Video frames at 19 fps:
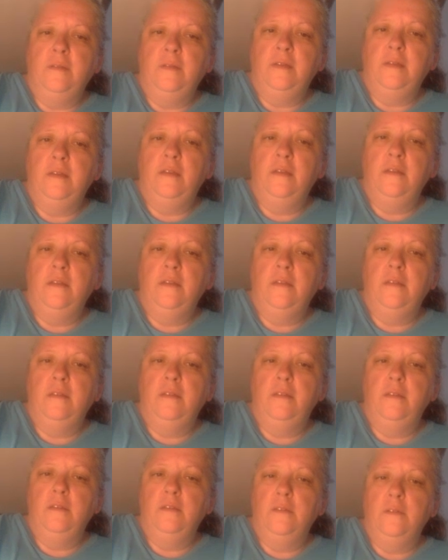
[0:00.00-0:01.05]
Maybe
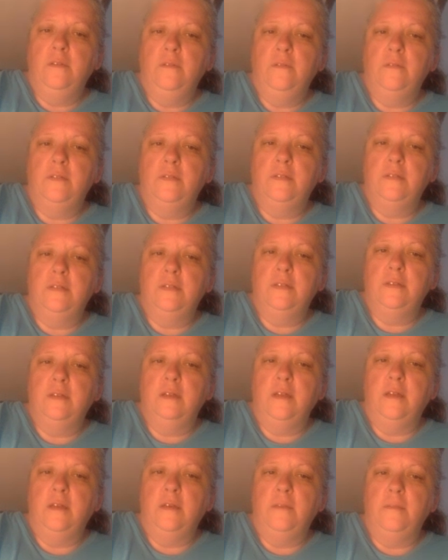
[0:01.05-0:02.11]

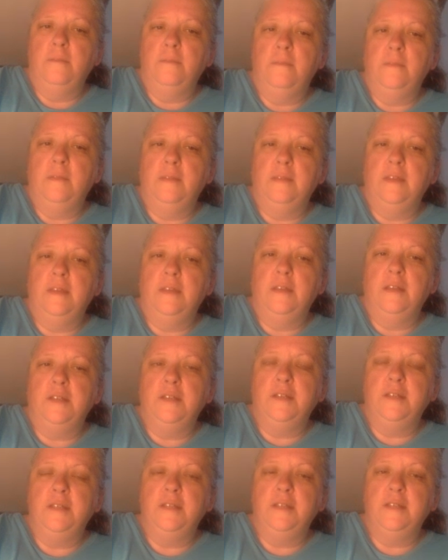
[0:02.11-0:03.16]
knows, I think
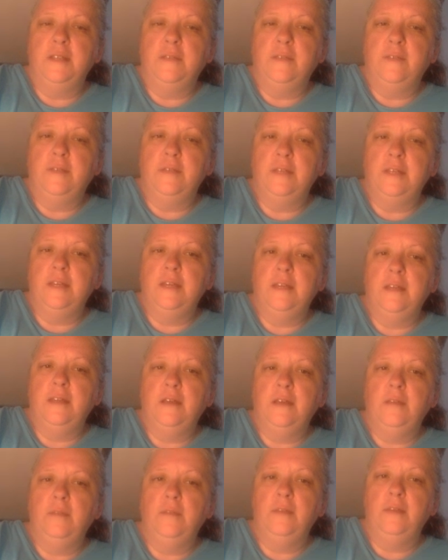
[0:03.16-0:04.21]
in
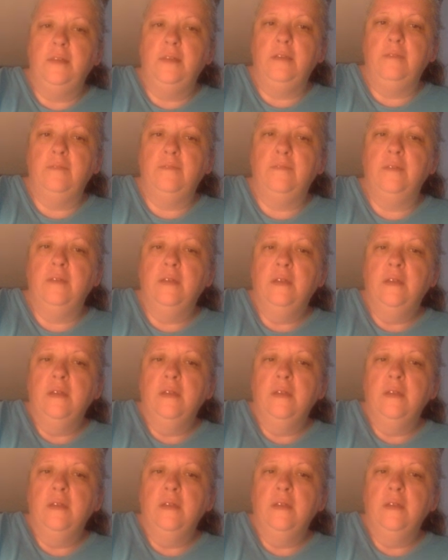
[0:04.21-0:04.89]
1917, I believe,